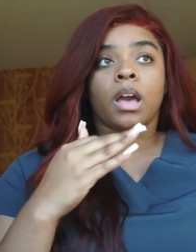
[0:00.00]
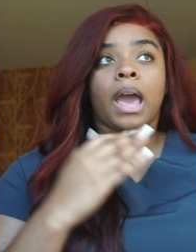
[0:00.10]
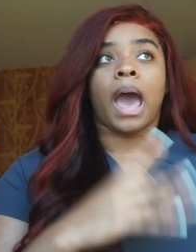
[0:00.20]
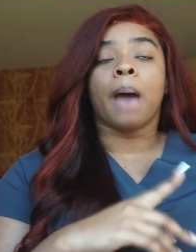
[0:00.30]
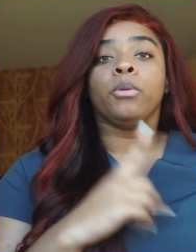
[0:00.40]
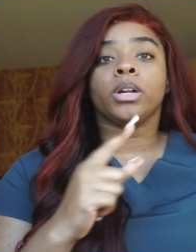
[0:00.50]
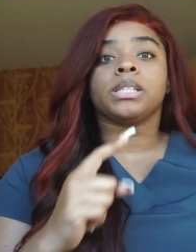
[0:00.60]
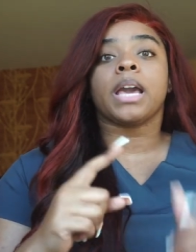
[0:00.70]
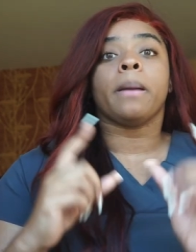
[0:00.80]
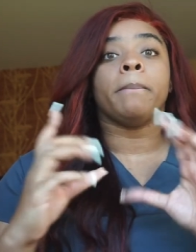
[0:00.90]
I'm going to
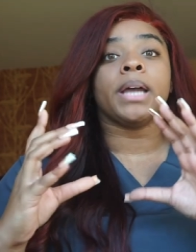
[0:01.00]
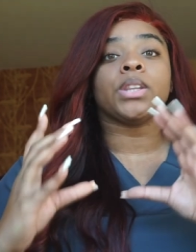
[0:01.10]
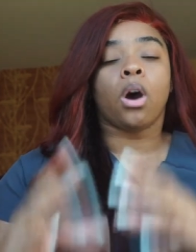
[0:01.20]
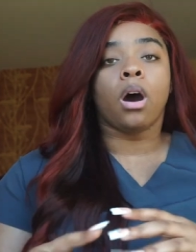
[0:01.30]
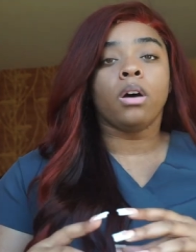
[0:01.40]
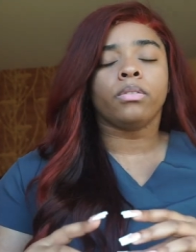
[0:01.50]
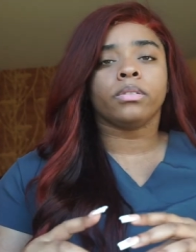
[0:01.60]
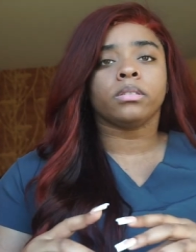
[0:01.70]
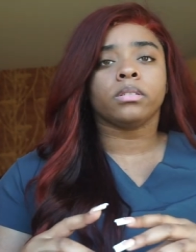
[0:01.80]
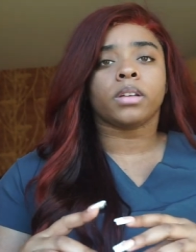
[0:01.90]
take a month off
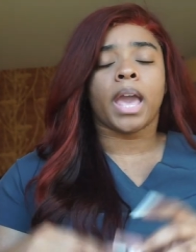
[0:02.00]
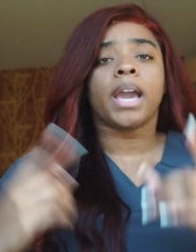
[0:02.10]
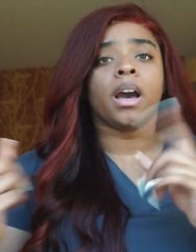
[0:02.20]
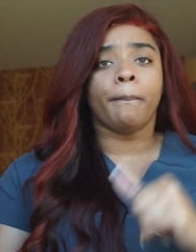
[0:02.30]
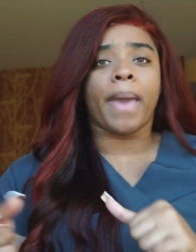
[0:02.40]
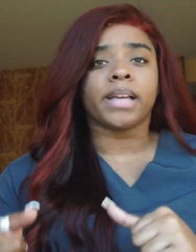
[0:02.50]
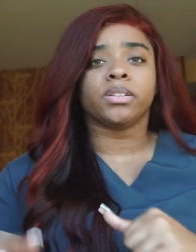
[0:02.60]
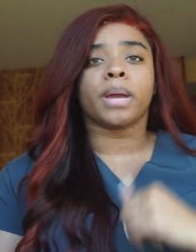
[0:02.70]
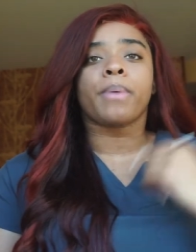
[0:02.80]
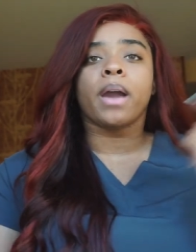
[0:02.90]
and come back. So
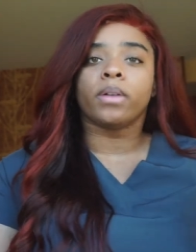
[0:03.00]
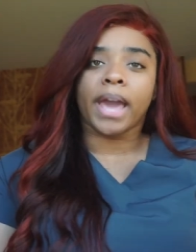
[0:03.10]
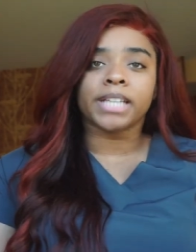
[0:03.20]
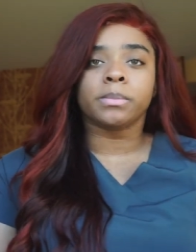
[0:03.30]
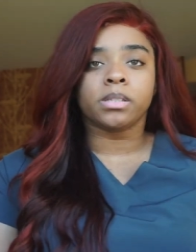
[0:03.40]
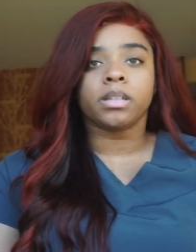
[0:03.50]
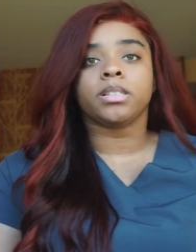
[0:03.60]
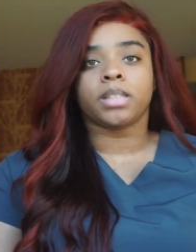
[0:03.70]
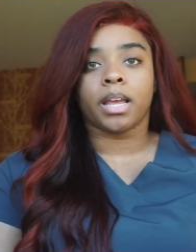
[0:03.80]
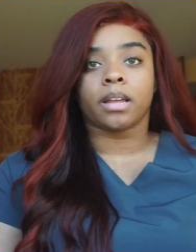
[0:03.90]
they're probably going to ask me to
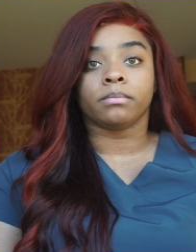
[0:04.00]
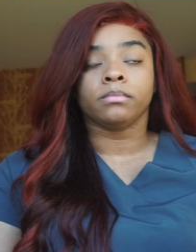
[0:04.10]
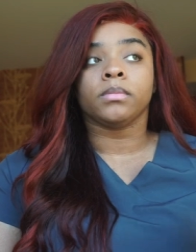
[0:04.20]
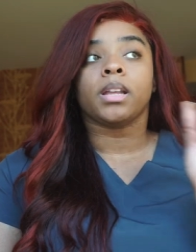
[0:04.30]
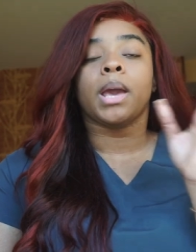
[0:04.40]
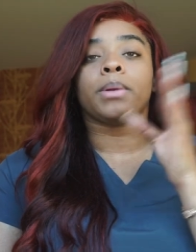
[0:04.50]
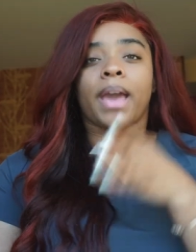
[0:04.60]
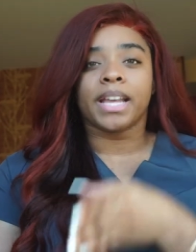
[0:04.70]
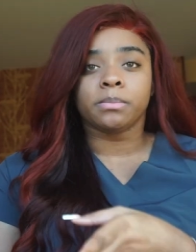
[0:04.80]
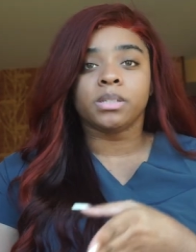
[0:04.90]
extend. And when they
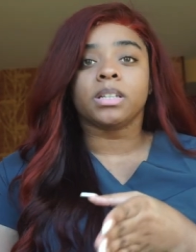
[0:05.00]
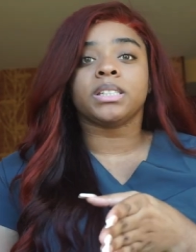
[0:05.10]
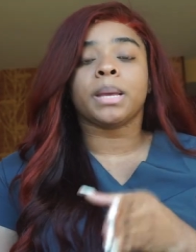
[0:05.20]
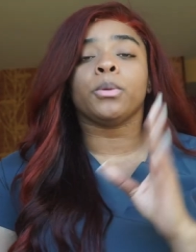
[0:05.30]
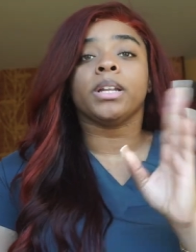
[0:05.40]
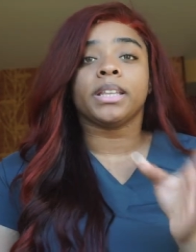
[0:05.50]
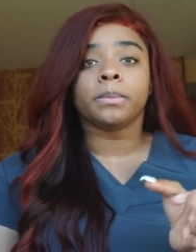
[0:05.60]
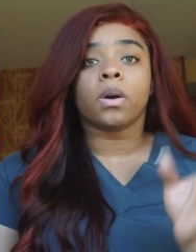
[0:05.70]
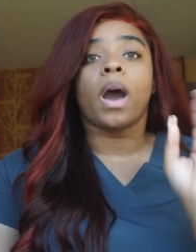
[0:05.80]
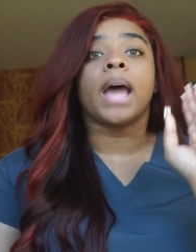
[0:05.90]
ask me to extend, I'm going to let them
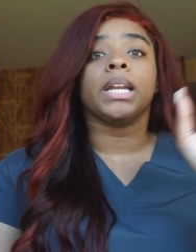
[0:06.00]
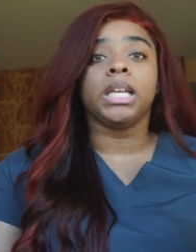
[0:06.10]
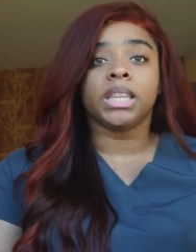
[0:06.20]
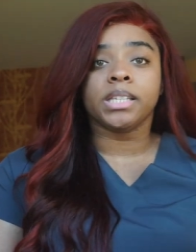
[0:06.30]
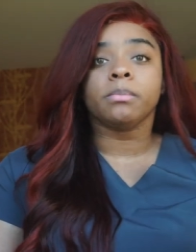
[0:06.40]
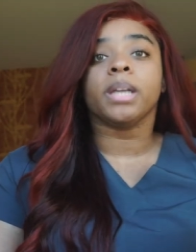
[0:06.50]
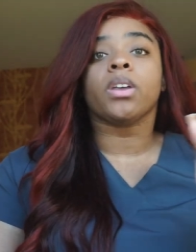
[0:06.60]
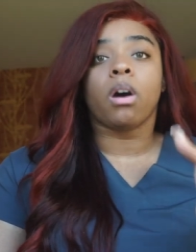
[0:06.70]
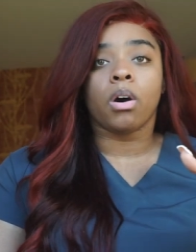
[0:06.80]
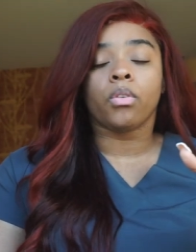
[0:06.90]
know I need this month
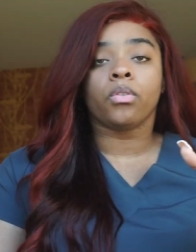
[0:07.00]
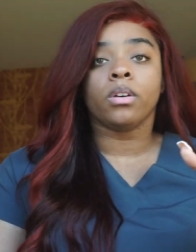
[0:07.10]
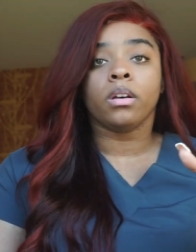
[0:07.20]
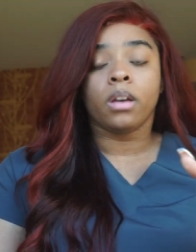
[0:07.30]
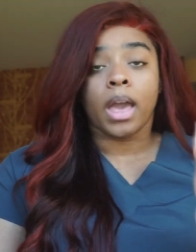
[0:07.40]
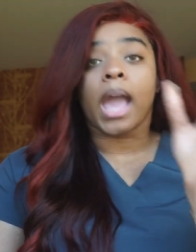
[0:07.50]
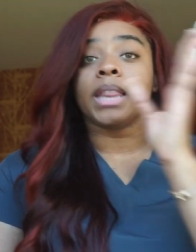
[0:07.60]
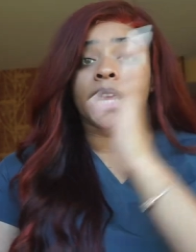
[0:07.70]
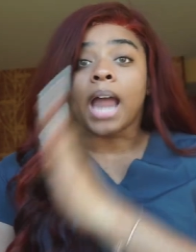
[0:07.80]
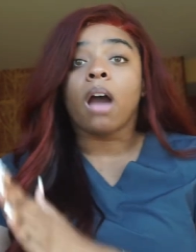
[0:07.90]
off
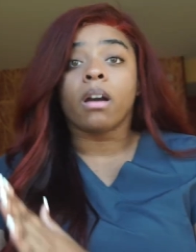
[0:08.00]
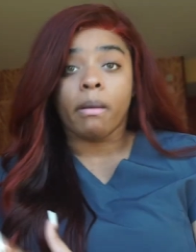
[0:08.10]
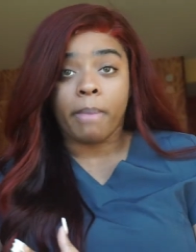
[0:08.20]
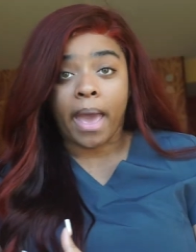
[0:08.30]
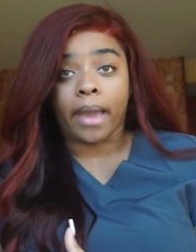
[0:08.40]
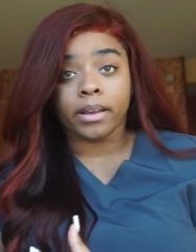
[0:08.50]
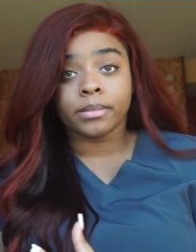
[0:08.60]
and then I'll come back.